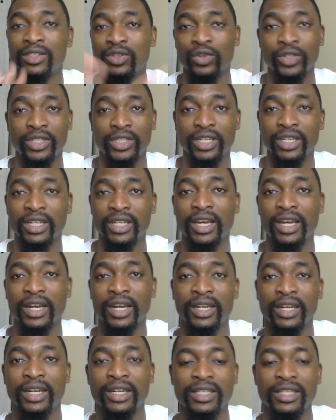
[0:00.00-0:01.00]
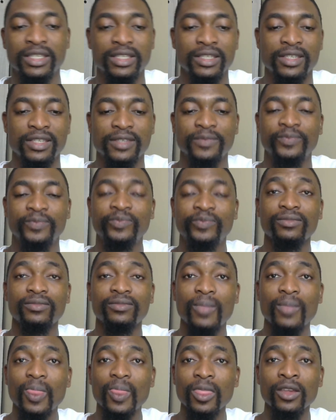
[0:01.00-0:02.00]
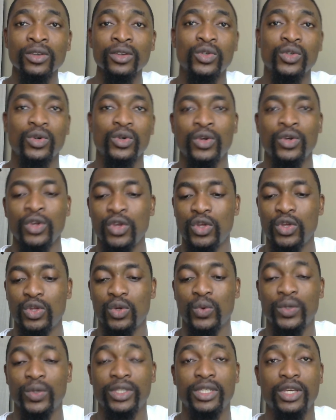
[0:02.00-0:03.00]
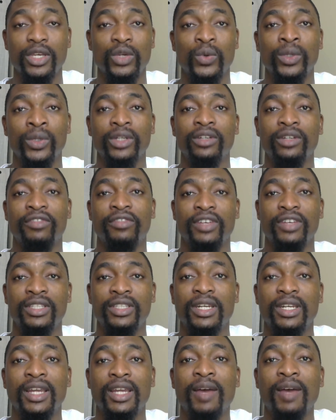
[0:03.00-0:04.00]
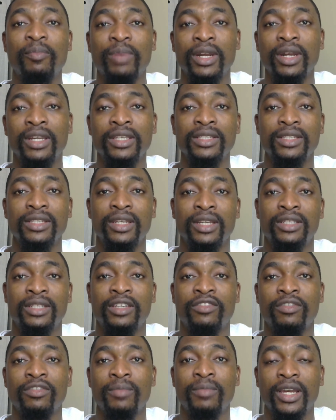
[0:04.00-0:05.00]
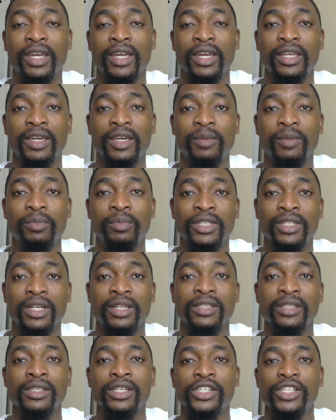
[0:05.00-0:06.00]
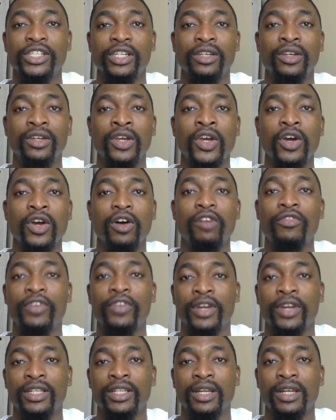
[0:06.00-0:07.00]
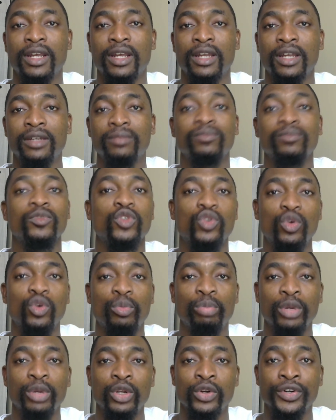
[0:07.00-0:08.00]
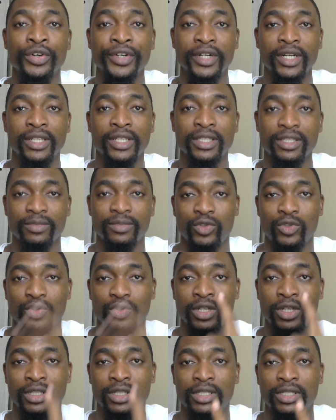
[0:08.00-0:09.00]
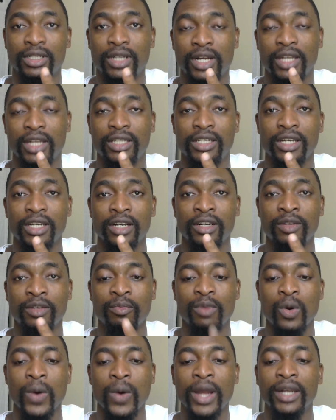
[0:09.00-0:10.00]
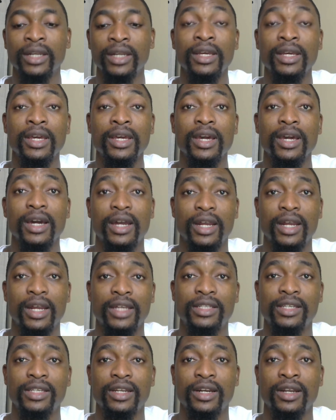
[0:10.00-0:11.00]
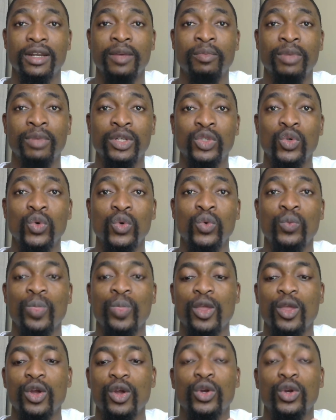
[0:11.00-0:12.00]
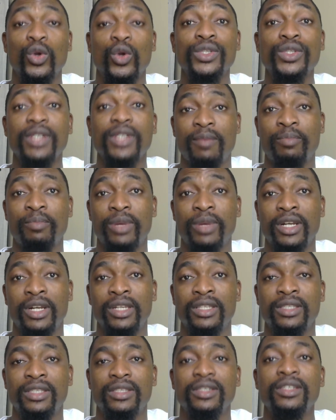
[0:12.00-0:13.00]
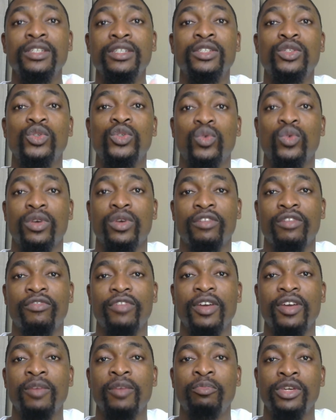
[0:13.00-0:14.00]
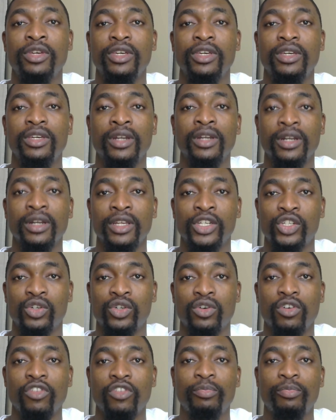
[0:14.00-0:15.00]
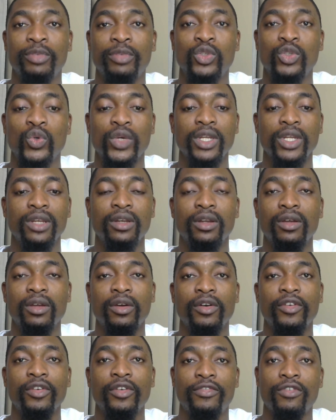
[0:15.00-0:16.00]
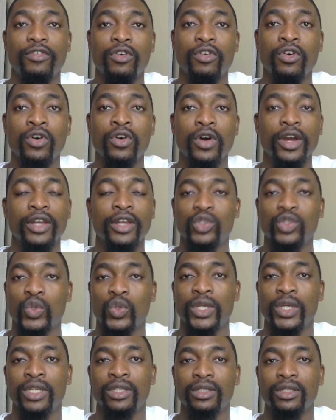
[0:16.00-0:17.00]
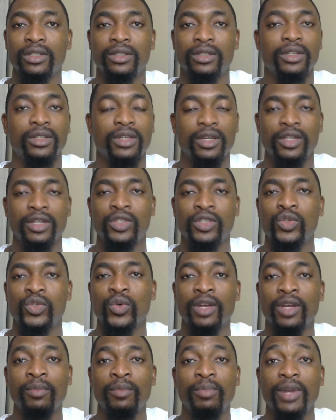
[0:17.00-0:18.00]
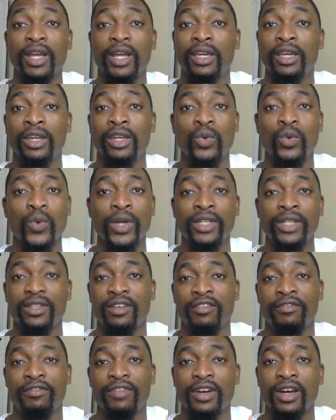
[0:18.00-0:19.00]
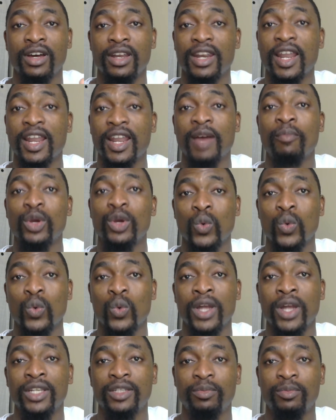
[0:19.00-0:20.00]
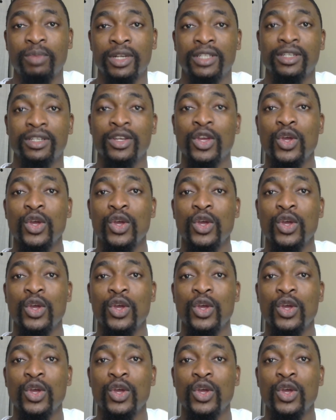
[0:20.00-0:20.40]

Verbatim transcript: not technical analysis. So you will say you'll invest in companies that have a market capitalization of greater than two billion rands. So that's criteria number one. Criteria number two, those companies need to have a P E ratio of between four and twenty. Yes, you can plug in whatever number you want, but